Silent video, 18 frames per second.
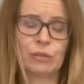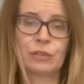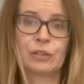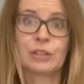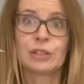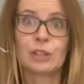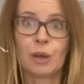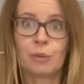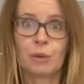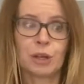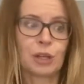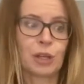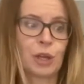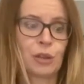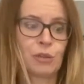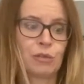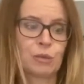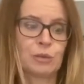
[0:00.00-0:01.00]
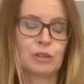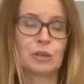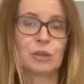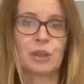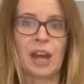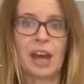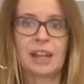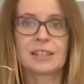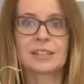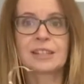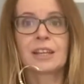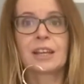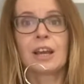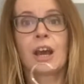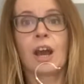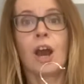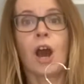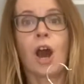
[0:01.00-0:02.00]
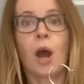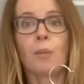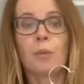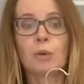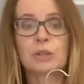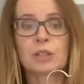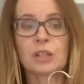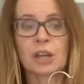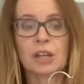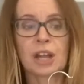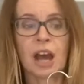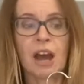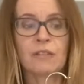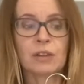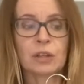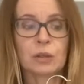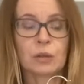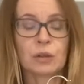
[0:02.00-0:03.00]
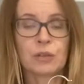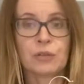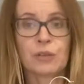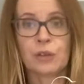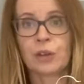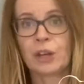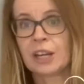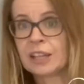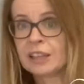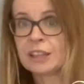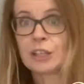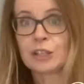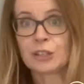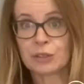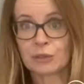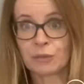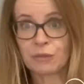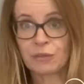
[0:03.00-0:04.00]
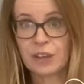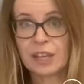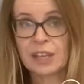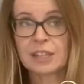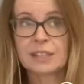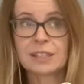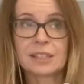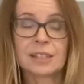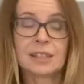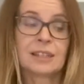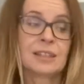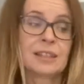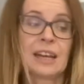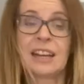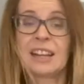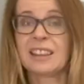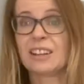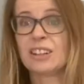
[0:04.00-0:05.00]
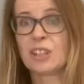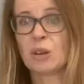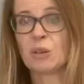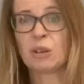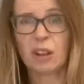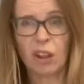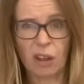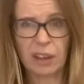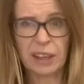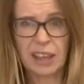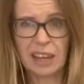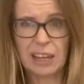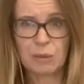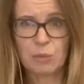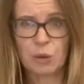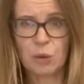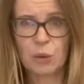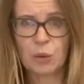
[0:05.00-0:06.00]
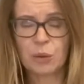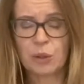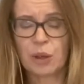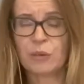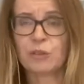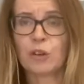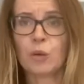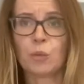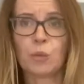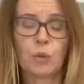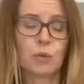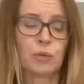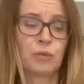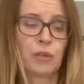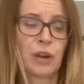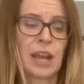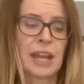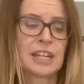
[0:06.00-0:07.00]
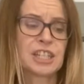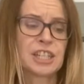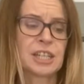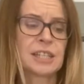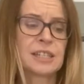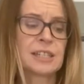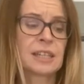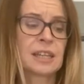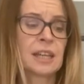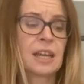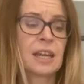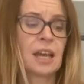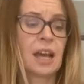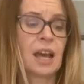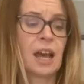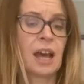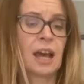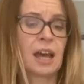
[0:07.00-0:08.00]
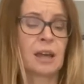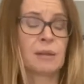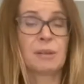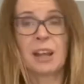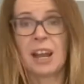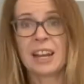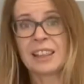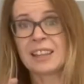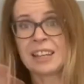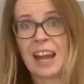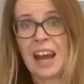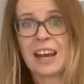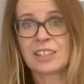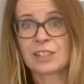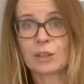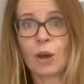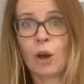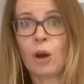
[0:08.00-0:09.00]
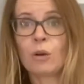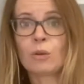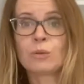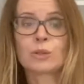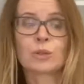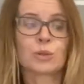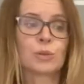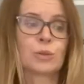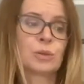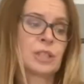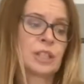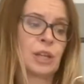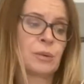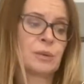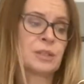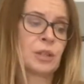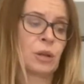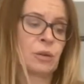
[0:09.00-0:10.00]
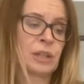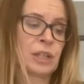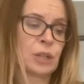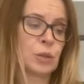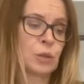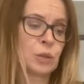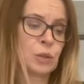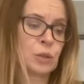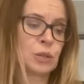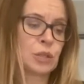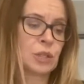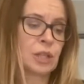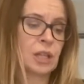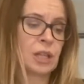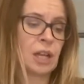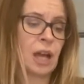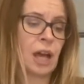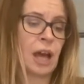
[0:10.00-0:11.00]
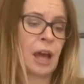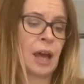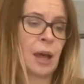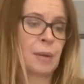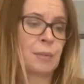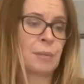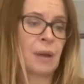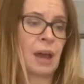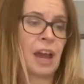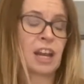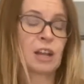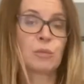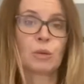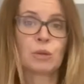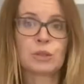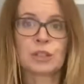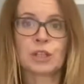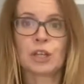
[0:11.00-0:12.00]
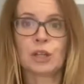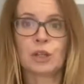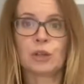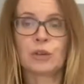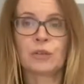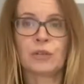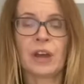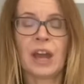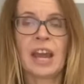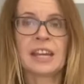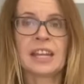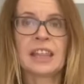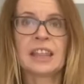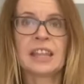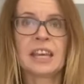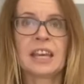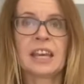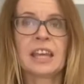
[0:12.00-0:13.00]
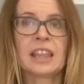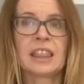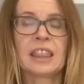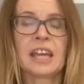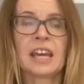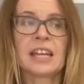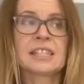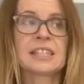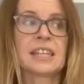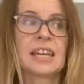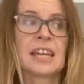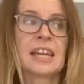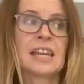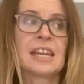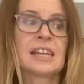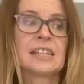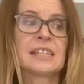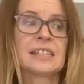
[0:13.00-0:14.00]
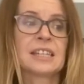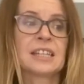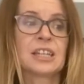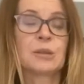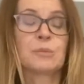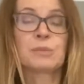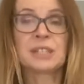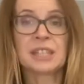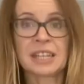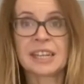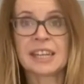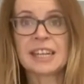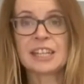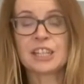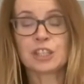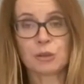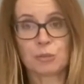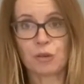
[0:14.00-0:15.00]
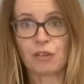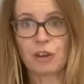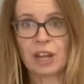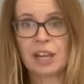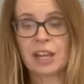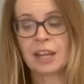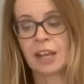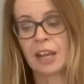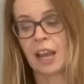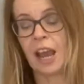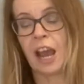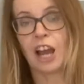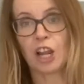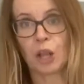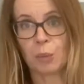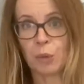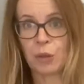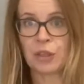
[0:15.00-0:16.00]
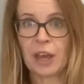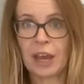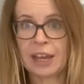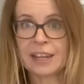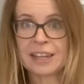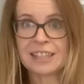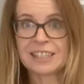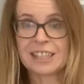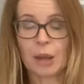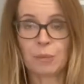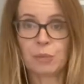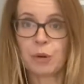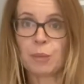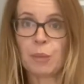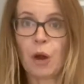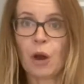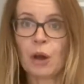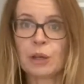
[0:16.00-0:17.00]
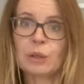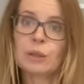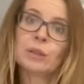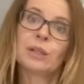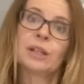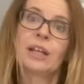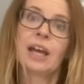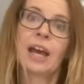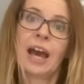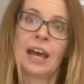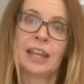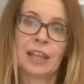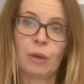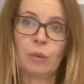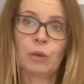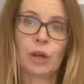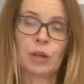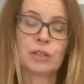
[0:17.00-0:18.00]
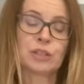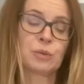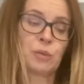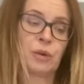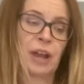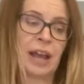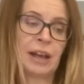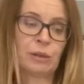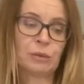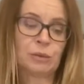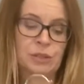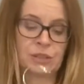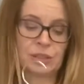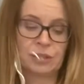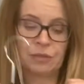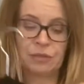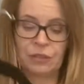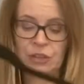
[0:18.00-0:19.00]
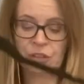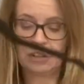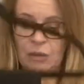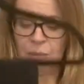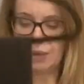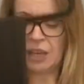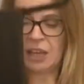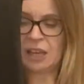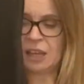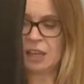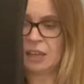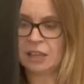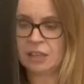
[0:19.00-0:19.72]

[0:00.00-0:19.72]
So I'm going to go through and do that. I'm also going to have a look for anything that doesn't fit, anything I don't like anymore that I've not worn for ages, anything that has got holes or, you know, is not any good. And I'm also going to look for anything that is particularly summery, and I'll put that in a separate pile and that will go somewhere else for the time being.